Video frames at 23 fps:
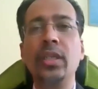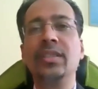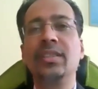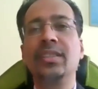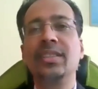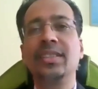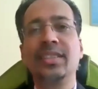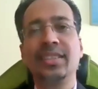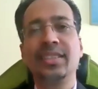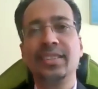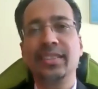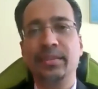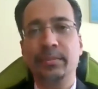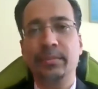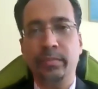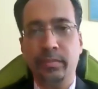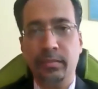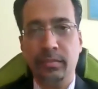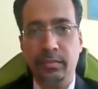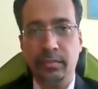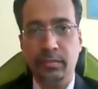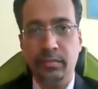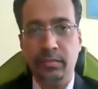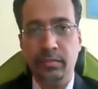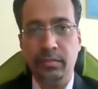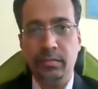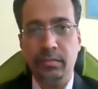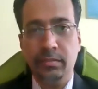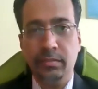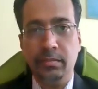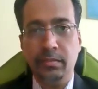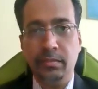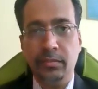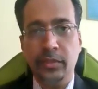decision.
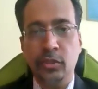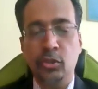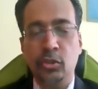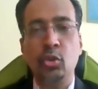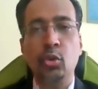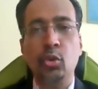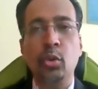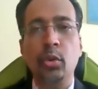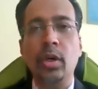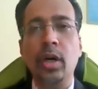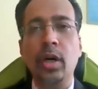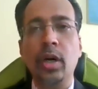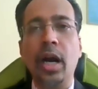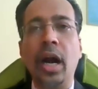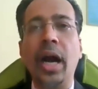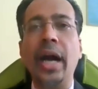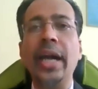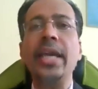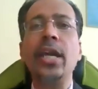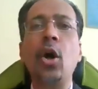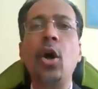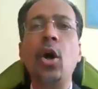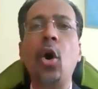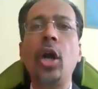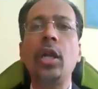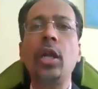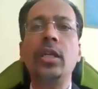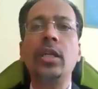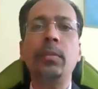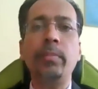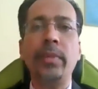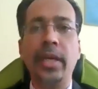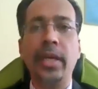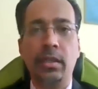So I
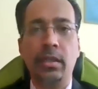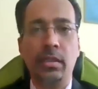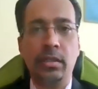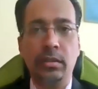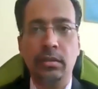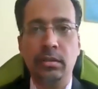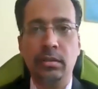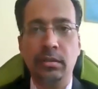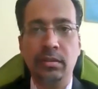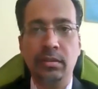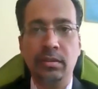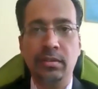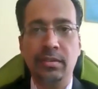automate